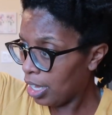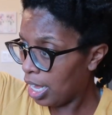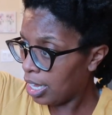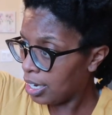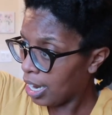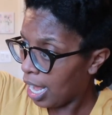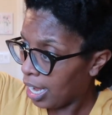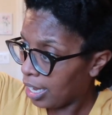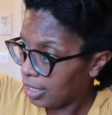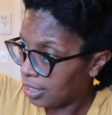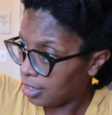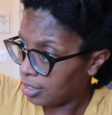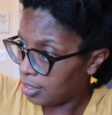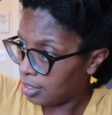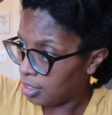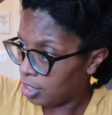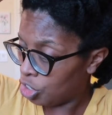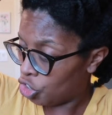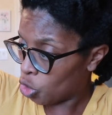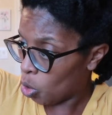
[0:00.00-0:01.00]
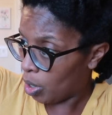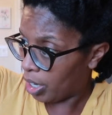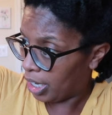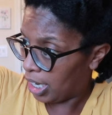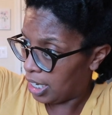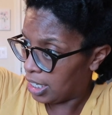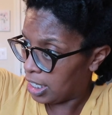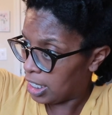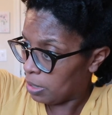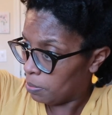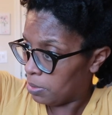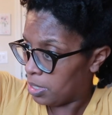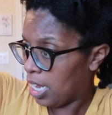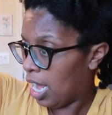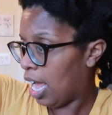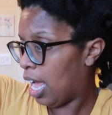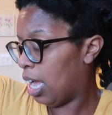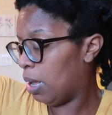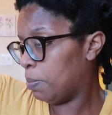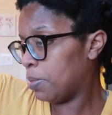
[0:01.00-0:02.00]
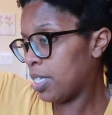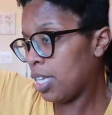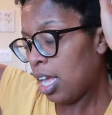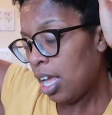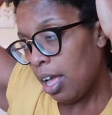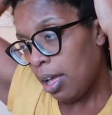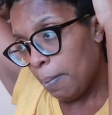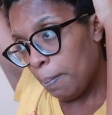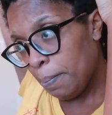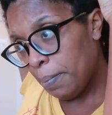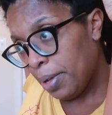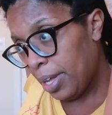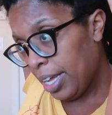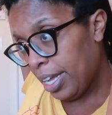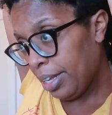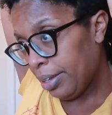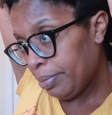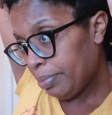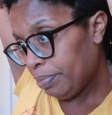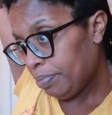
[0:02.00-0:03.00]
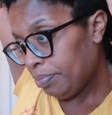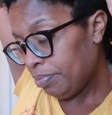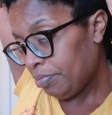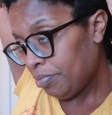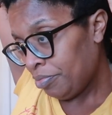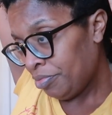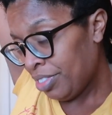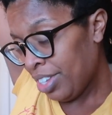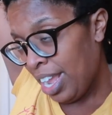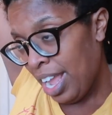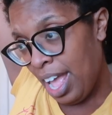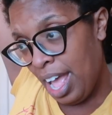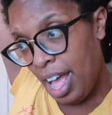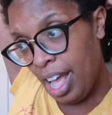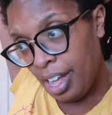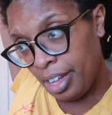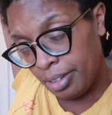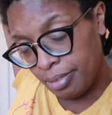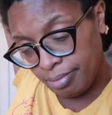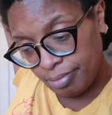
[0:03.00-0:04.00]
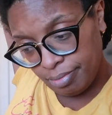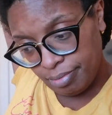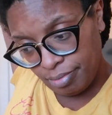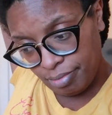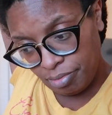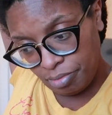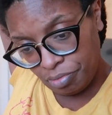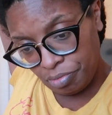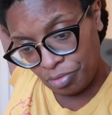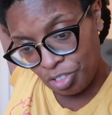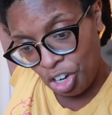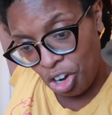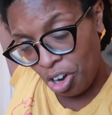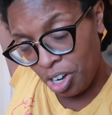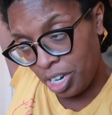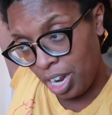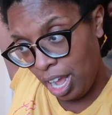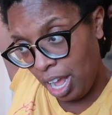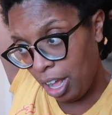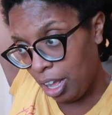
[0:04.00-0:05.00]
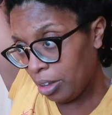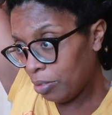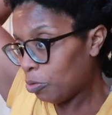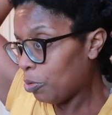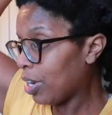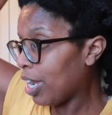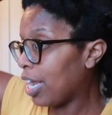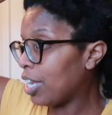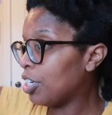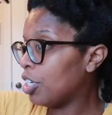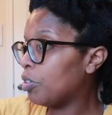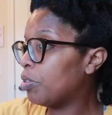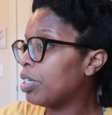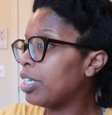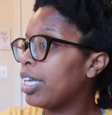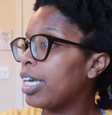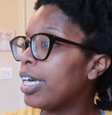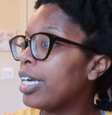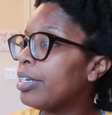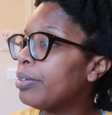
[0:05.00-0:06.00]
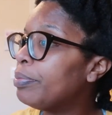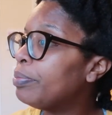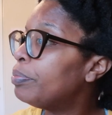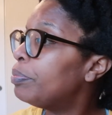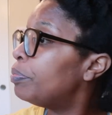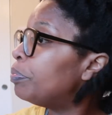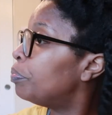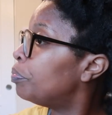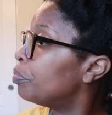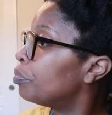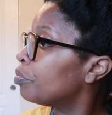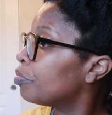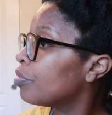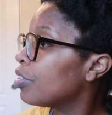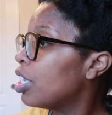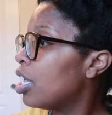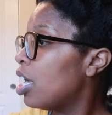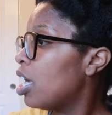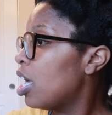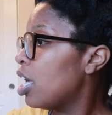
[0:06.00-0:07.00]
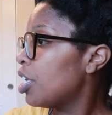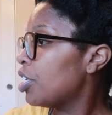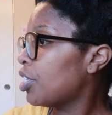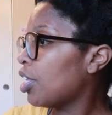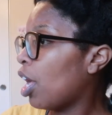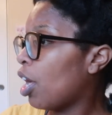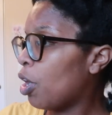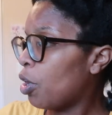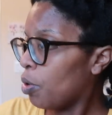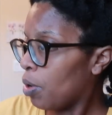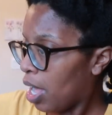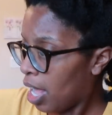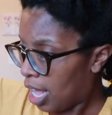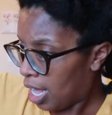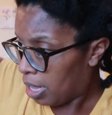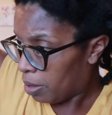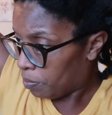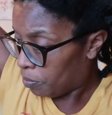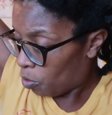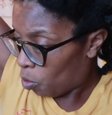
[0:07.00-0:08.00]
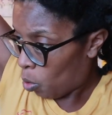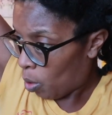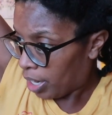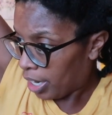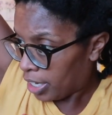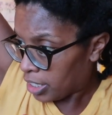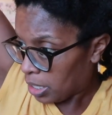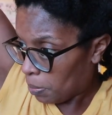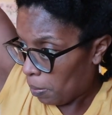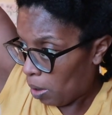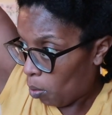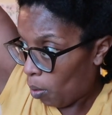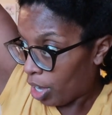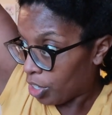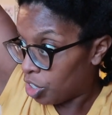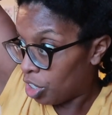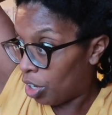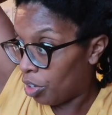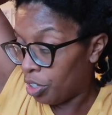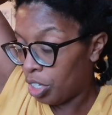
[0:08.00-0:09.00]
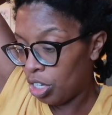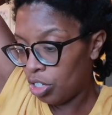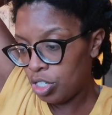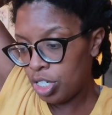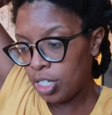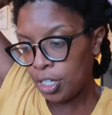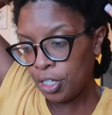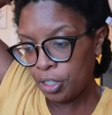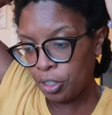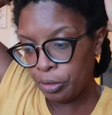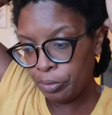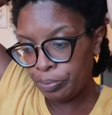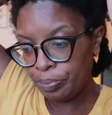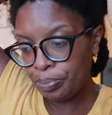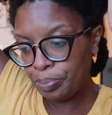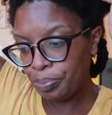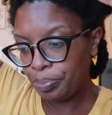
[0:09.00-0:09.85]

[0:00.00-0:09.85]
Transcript: and I join in sometimes, but yeah, girl, no, we ain't doing that. Mm -mm. So, um, what else am I watching on YouTube?